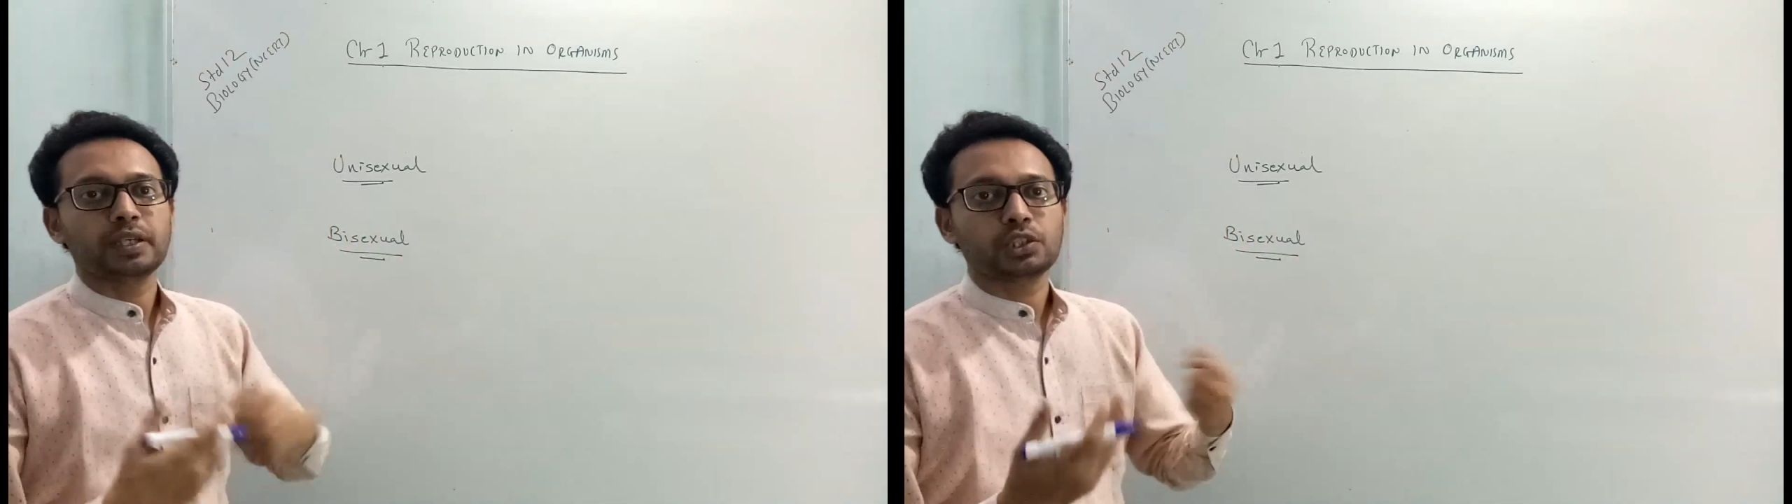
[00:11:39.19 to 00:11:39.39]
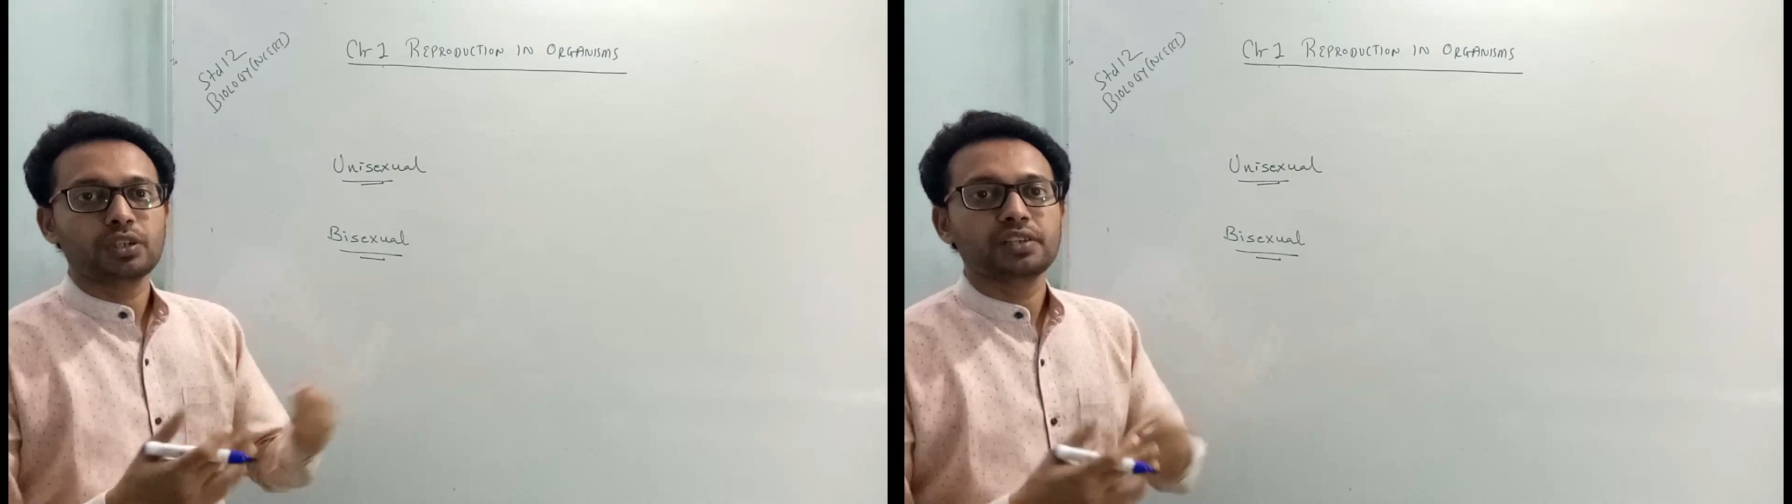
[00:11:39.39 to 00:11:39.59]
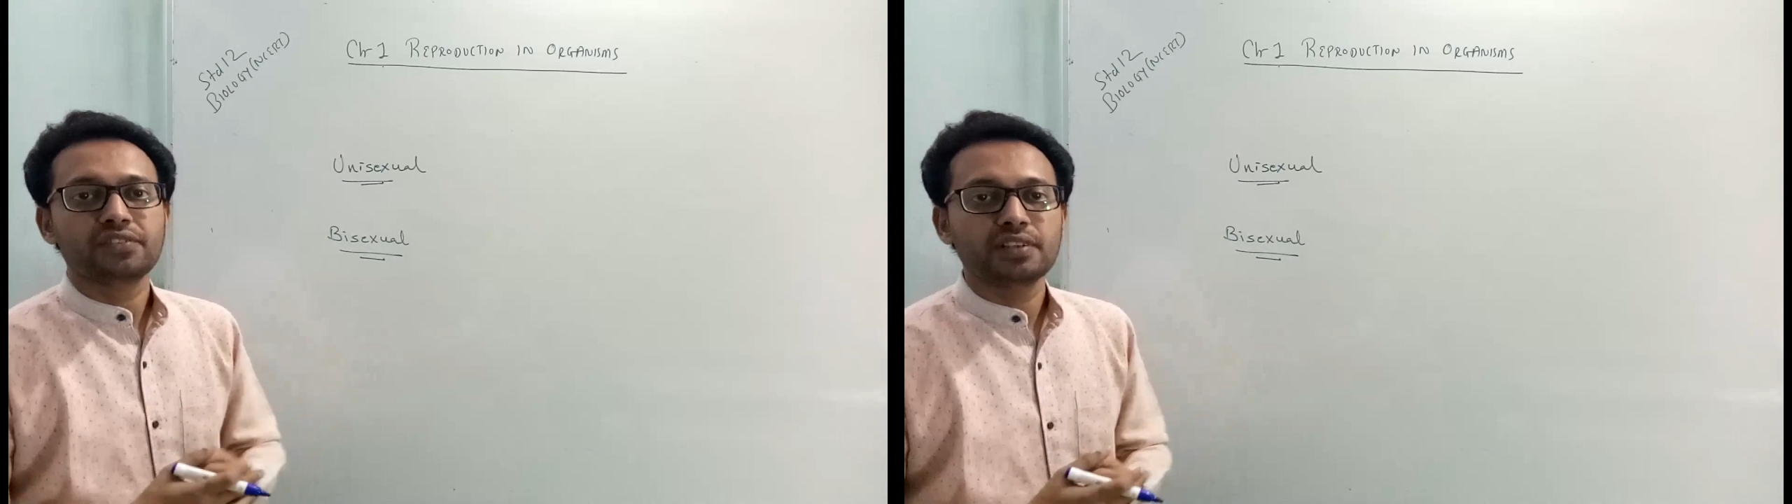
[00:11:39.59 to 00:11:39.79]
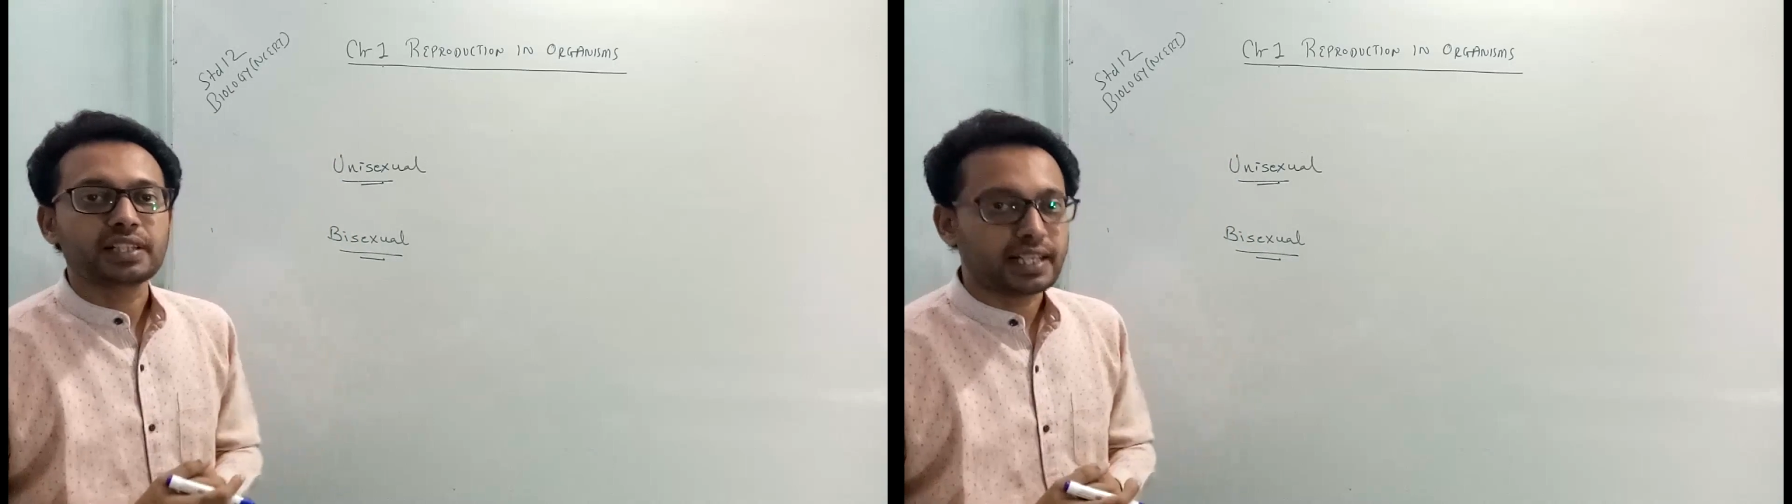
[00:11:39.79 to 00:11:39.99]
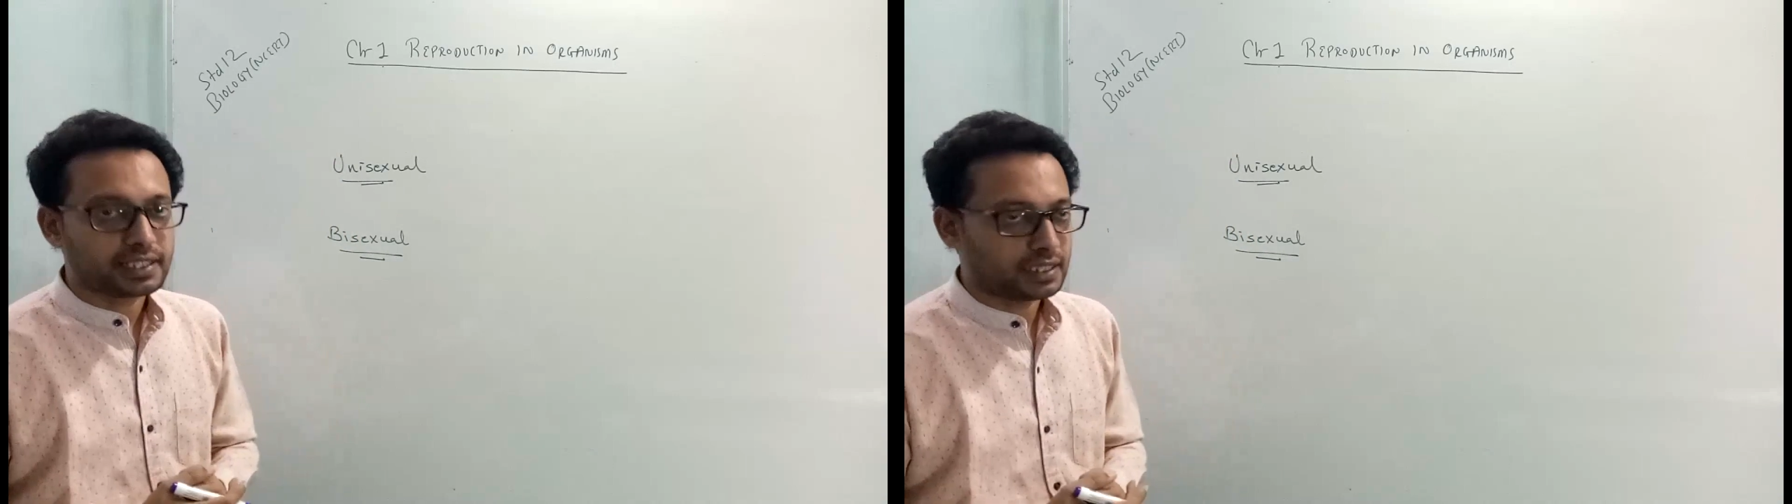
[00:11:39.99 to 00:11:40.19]
to different
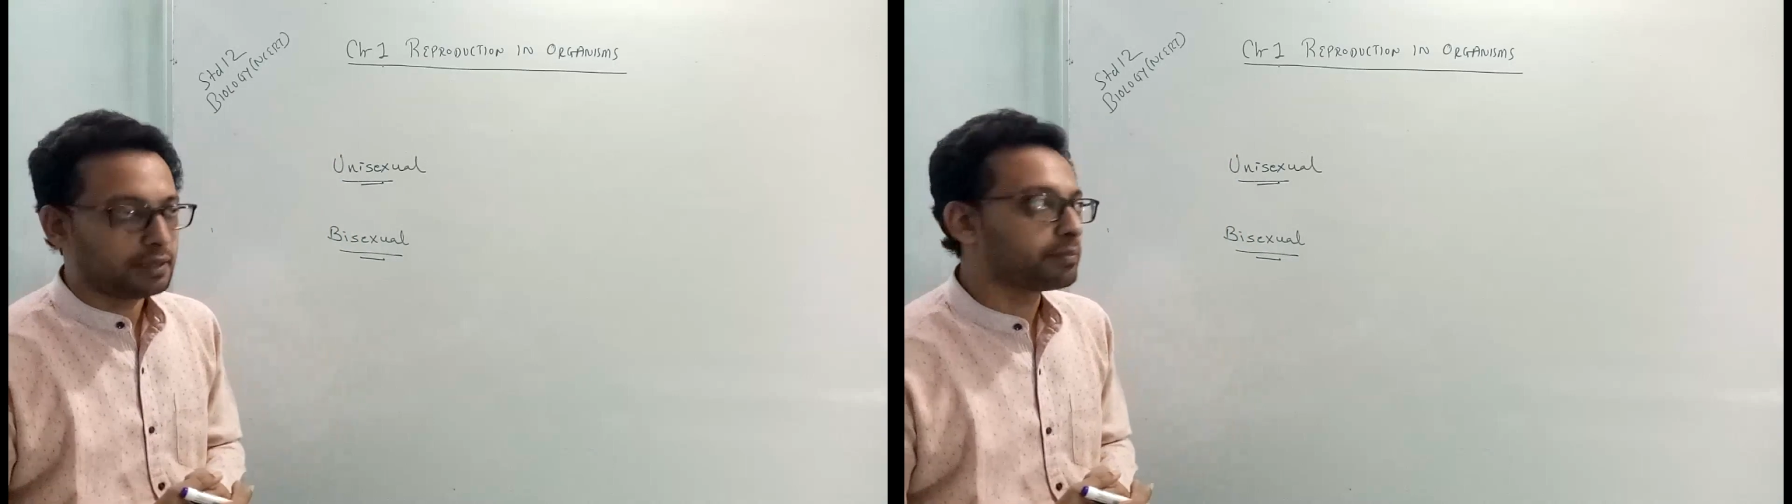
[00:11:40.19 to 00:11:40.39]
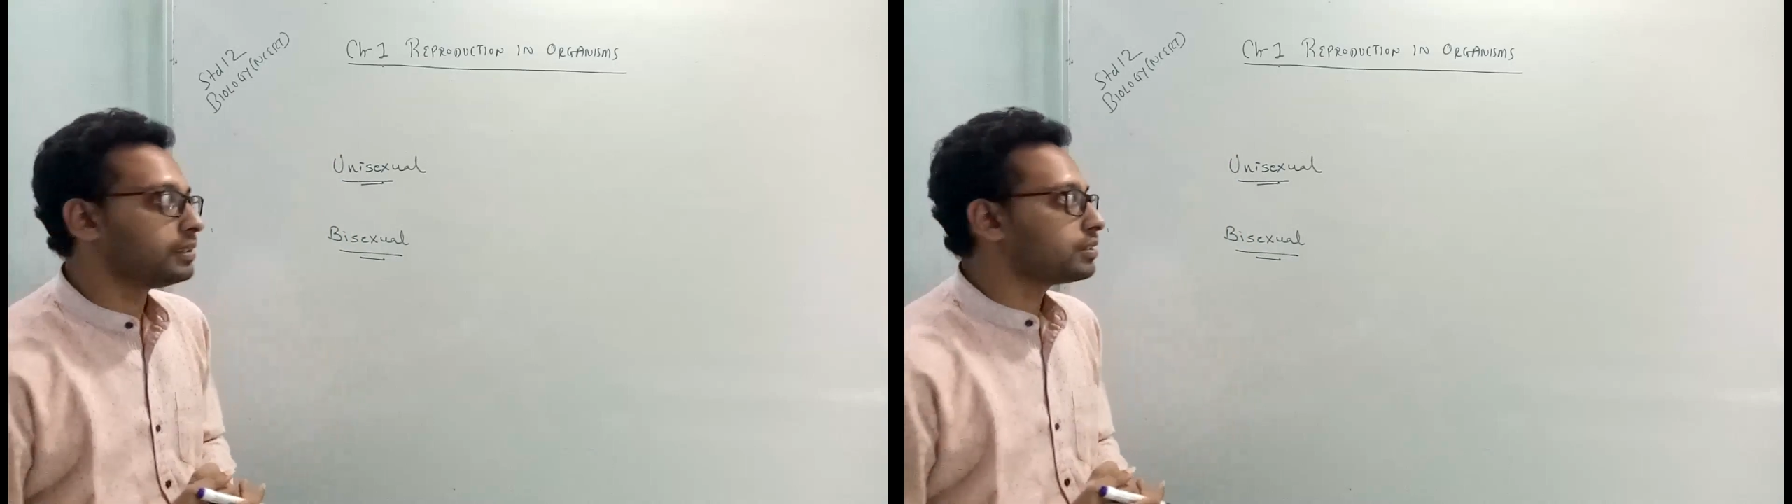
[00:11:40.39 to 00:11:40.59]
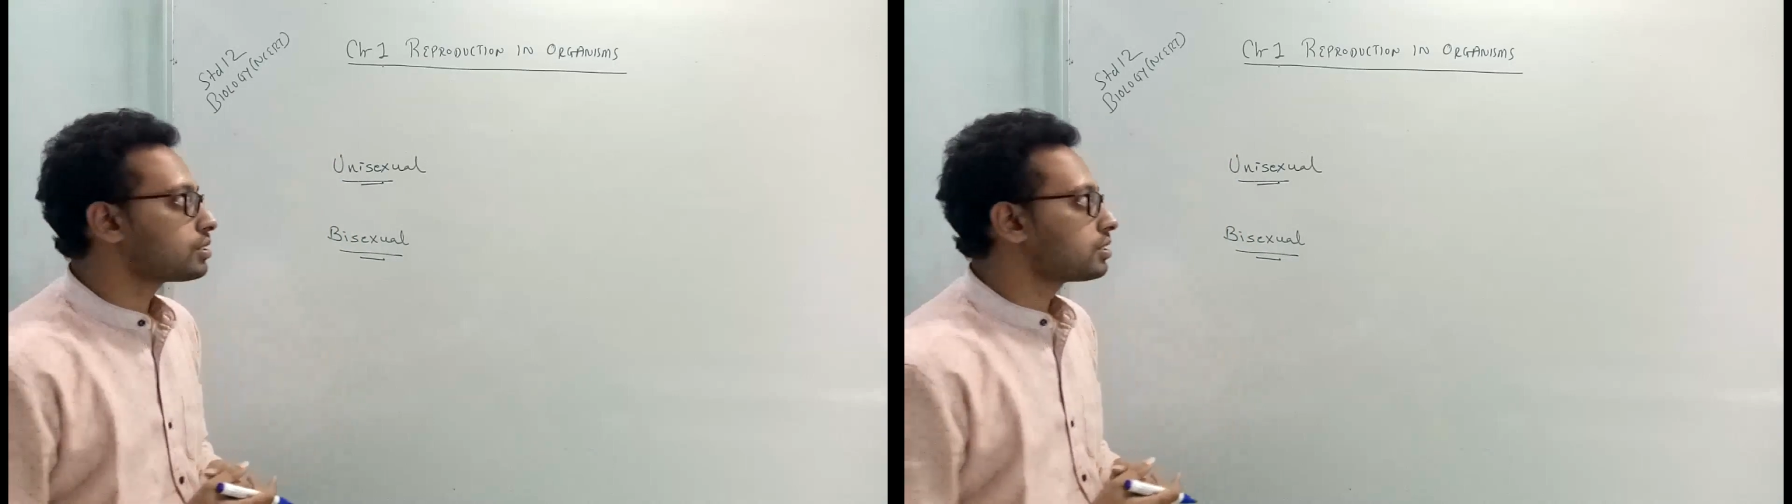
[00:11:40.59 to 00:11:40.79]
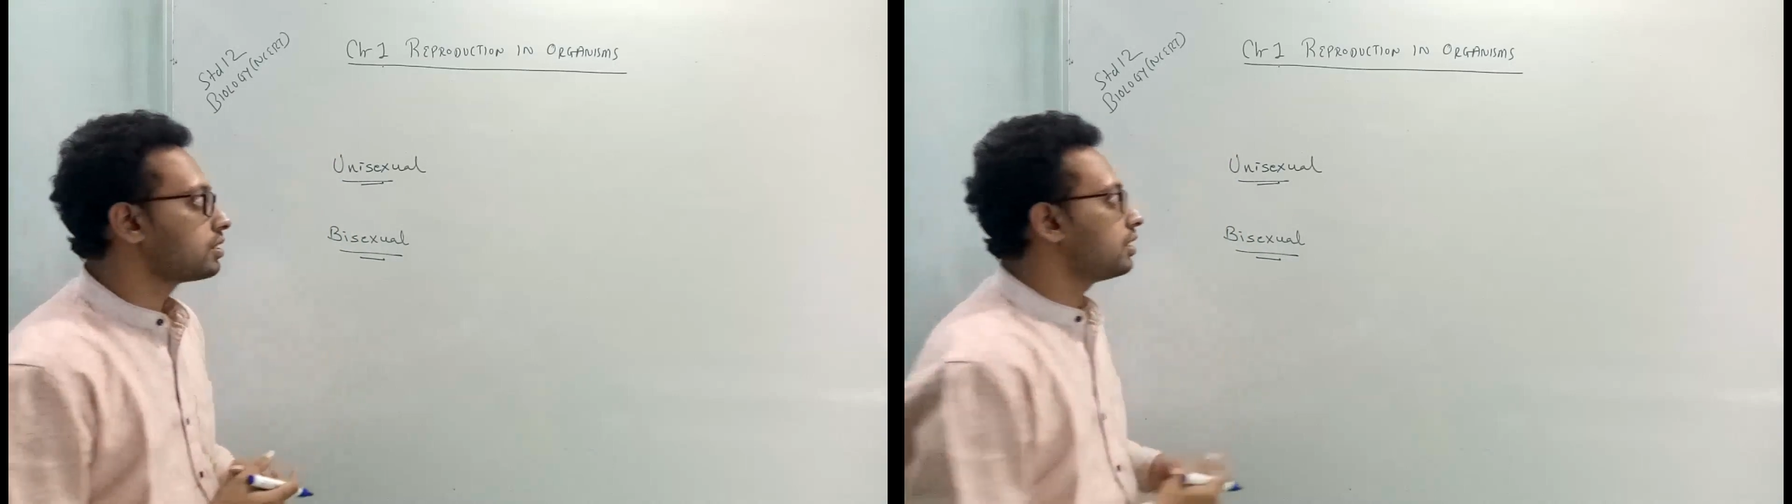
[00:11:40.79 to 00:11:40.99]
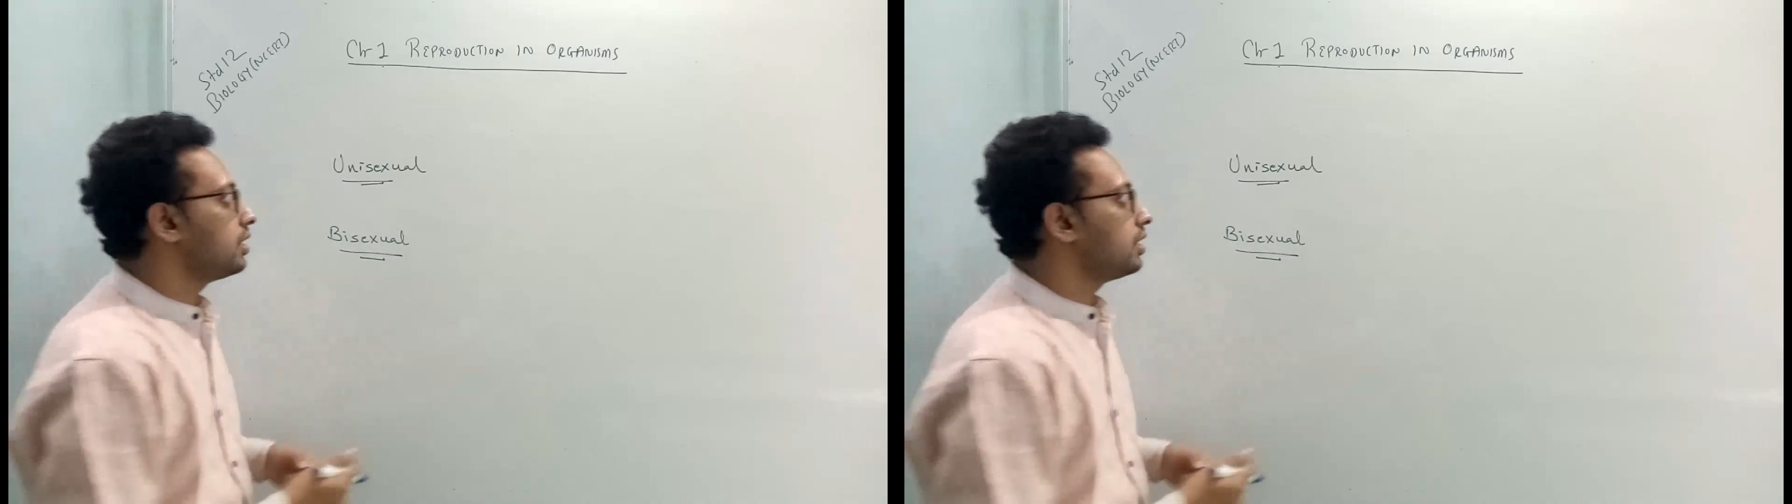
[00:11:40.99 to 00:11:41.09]
examples.